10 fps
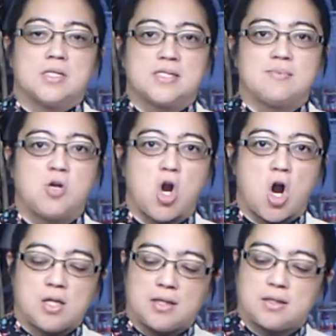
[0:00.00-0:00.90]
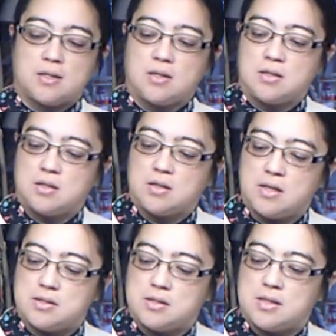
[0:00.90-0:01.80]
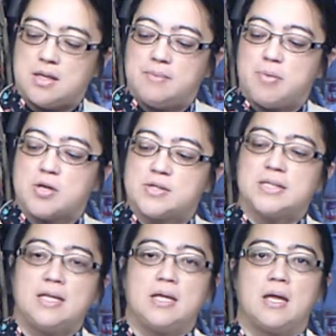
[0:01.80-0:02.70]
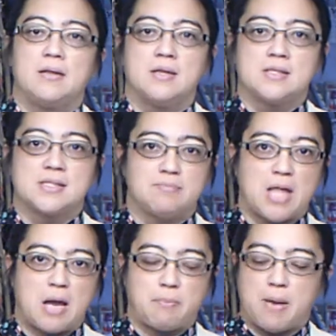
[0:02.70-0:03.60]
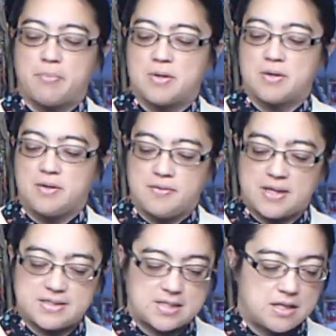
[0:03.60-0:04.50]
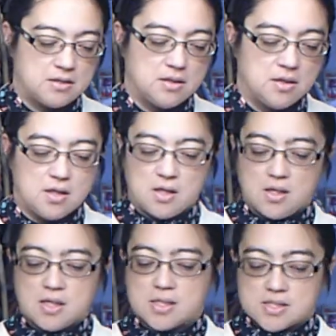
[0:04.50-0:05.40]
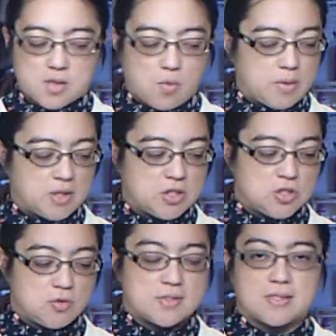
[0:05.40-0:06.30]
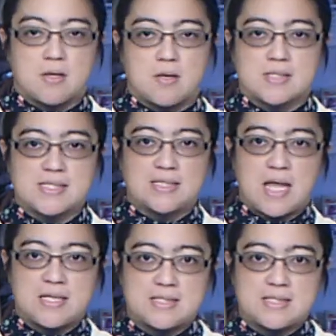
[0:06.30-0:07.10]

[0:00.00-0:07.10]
some garlic and parsley, and then some black pepper. That's it. So what I'm going to do is going to slice